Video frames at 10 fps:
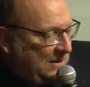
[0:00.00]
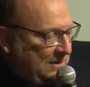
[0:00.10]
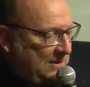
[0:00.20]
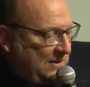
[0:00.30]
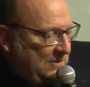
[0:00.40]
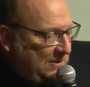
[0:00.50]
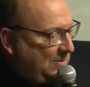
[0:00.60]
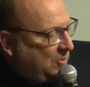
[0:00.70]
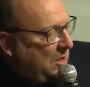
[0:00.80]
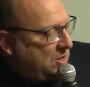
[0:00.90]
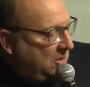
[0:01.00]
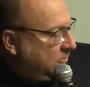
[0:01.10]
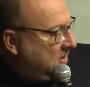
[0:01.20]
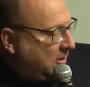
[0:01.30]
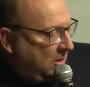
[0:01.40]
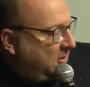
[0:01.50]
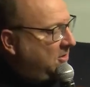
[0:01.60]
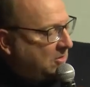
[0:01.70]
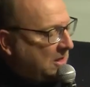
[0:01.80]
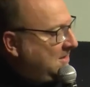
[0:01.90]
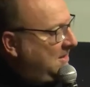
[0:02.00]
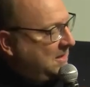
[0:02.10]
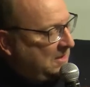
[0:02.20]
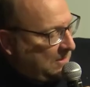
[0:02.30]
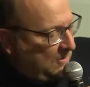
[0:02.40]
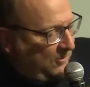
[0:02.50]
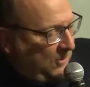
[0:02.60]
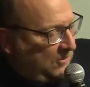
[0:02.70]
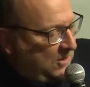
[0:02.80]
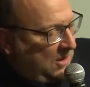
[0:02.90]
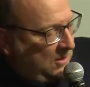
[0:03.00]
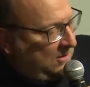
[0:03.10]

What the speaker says: And the project was called Trust System 15,